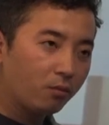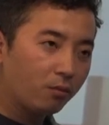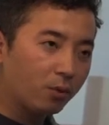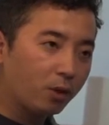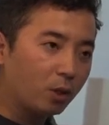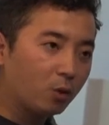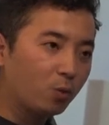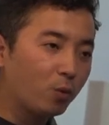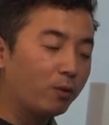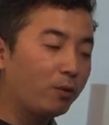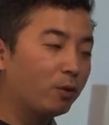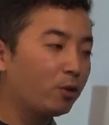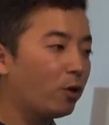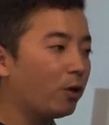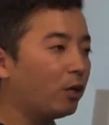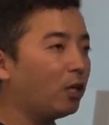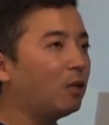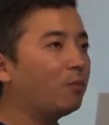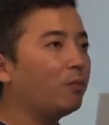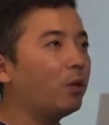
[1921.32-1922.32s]
because when you're
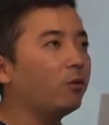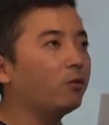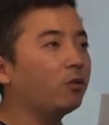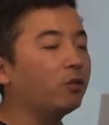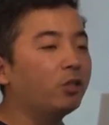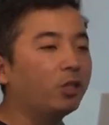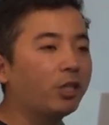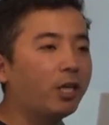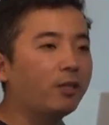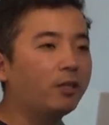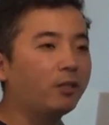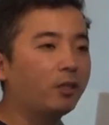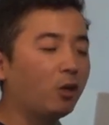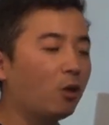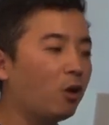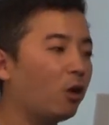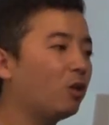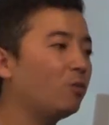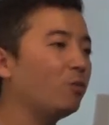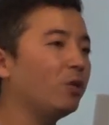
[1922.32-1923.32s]
talking about China's
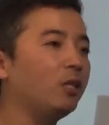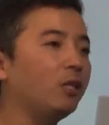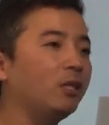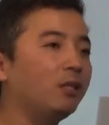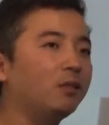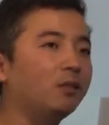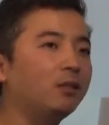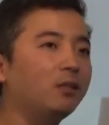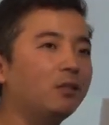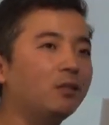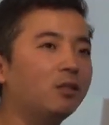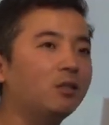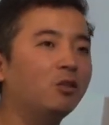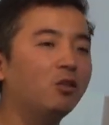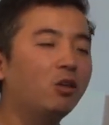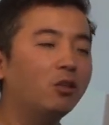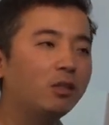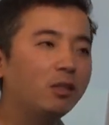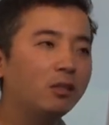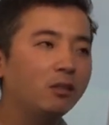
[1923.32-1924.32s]
economy, it's
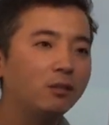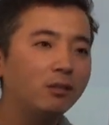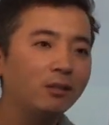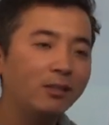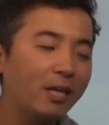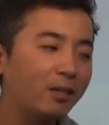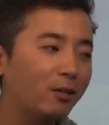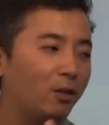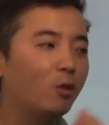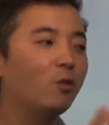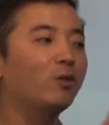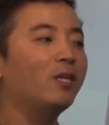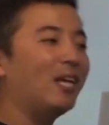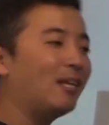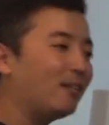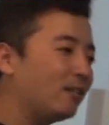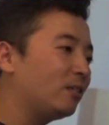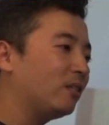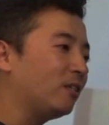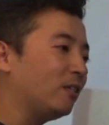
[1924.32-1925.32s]
not a standalone
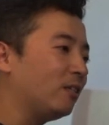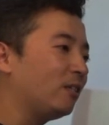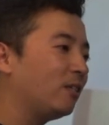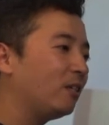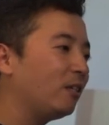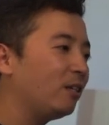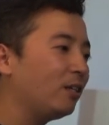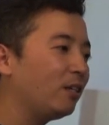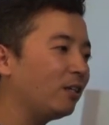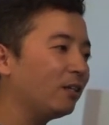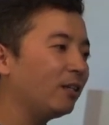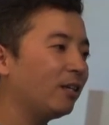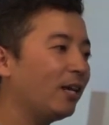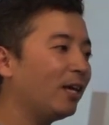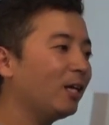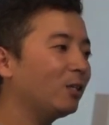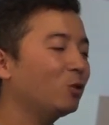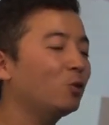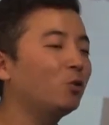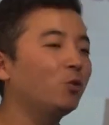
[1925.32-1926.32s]
entity. It
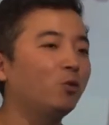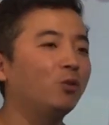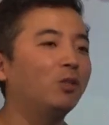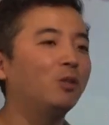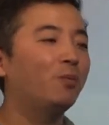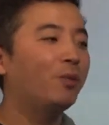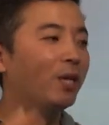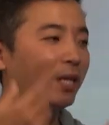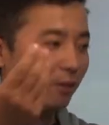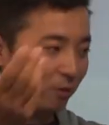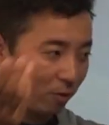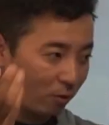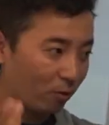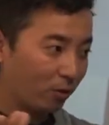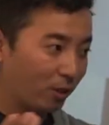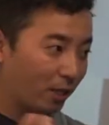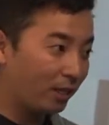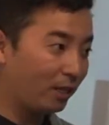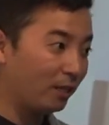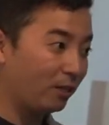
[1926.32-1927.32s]
has to depend
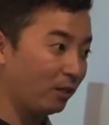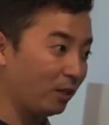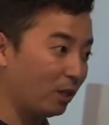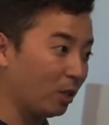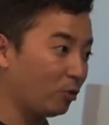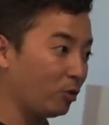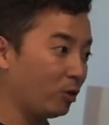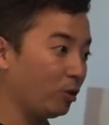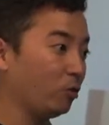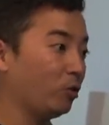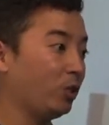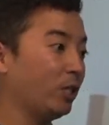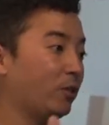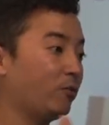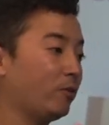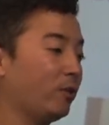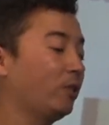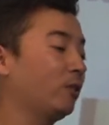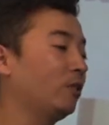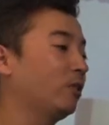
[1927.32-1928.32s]
on any other country to
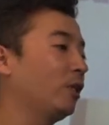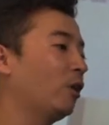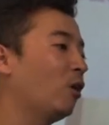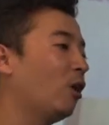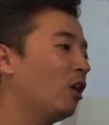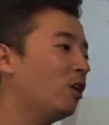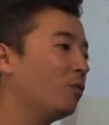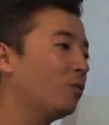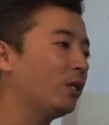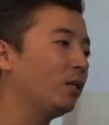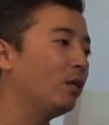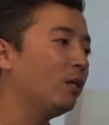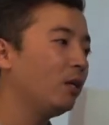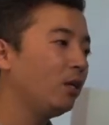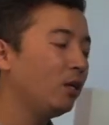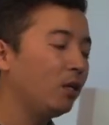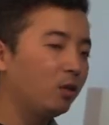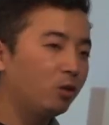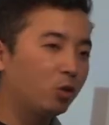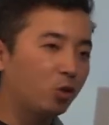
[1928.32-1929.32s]
generate this economy.
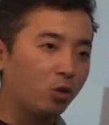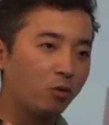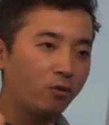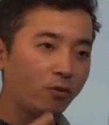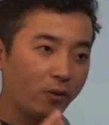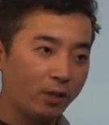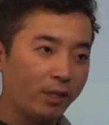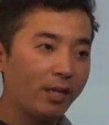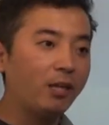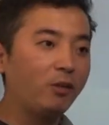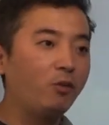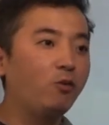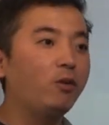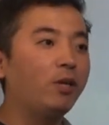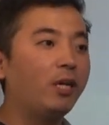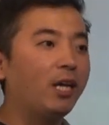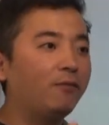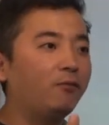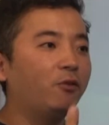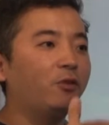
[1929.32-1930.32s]
So for that, you
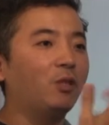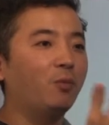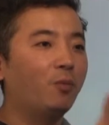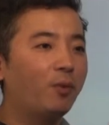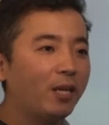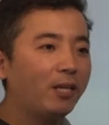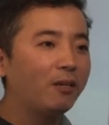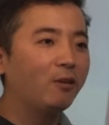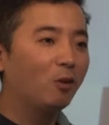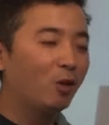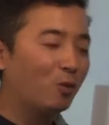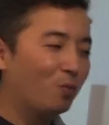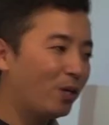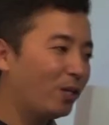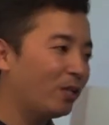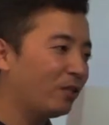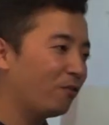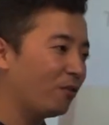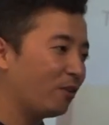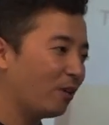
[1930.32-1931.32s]
have to depend on
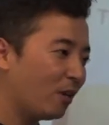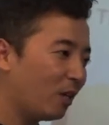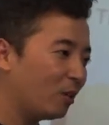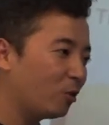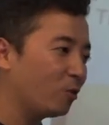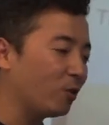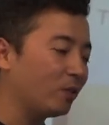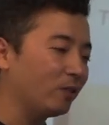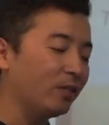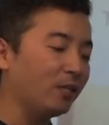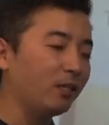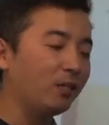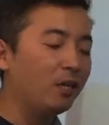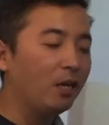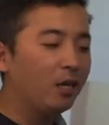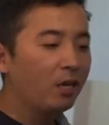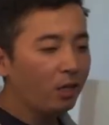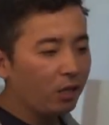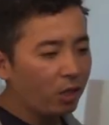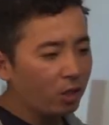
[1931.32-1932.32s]
many different countries, and
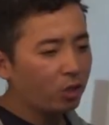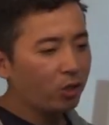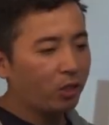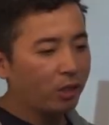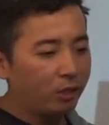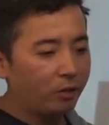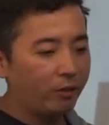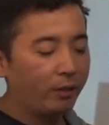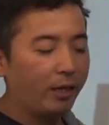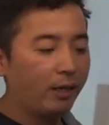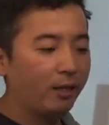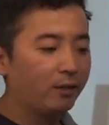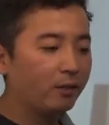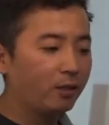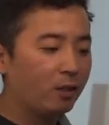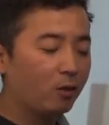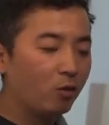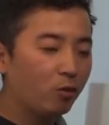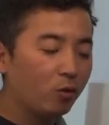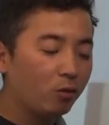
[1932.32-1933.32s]
each country has
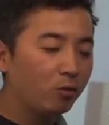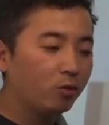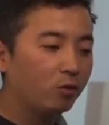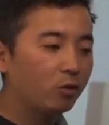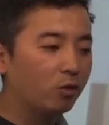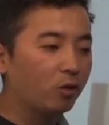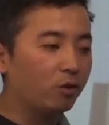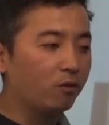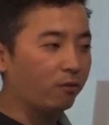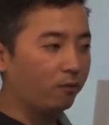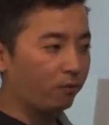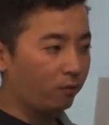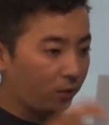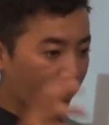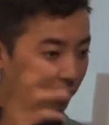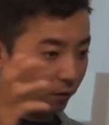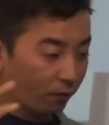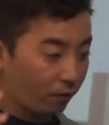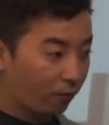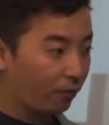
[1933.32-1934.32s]
their own sort of
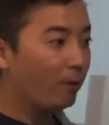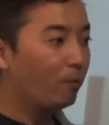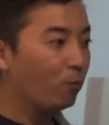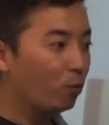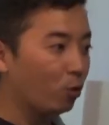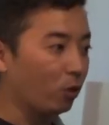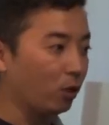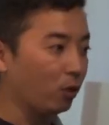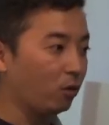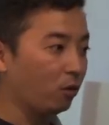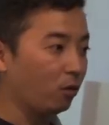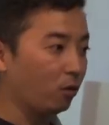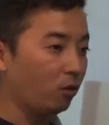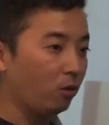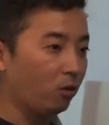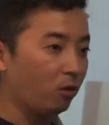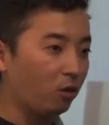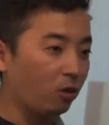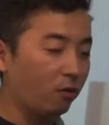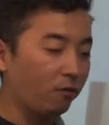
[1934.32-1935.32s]
a framework
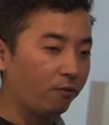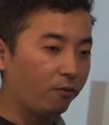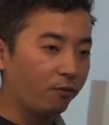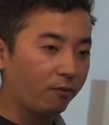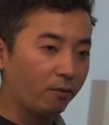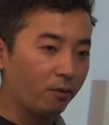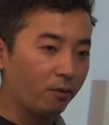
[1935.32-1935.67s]
of,